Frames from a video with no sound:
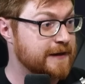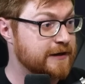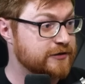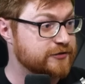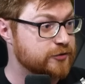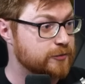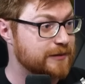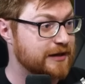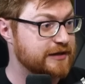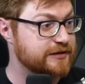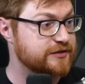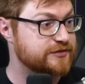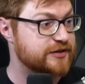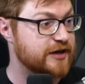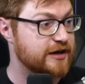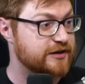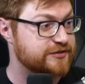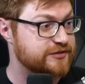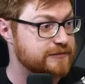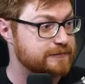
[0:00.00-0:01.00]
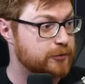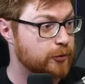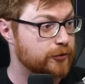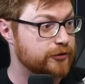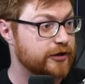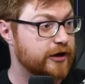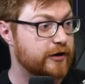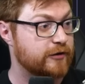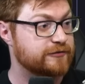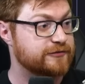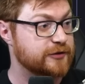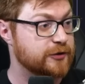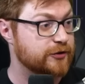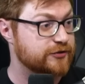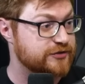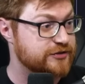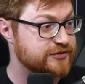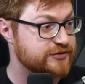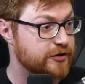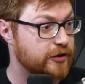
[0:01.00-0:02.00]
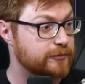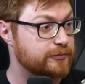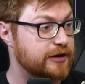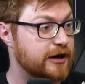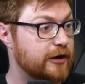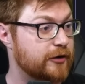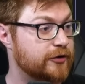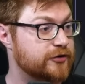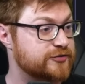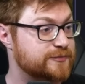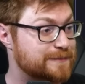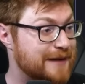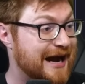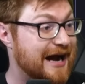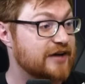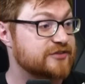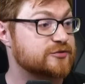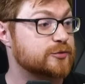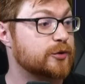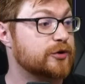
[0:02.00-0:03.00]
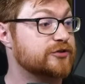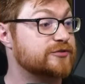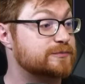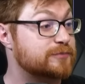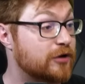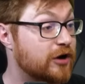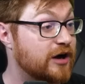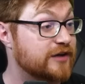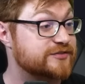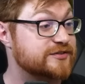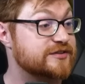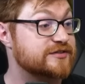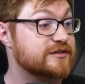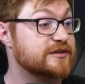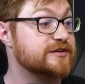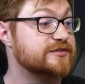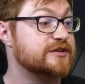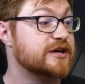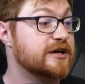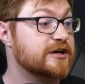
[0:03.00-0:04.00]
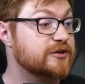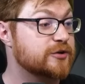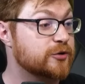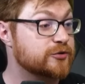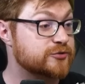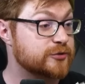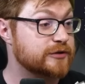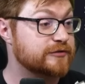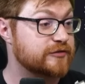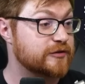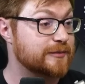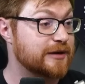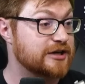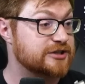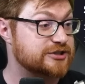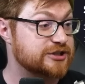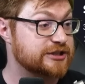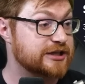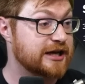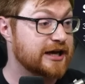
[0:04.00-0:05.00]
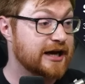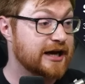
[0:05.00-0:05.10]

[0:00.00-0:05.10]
domain detects important autofills, installed routers, passwords, process list, user information.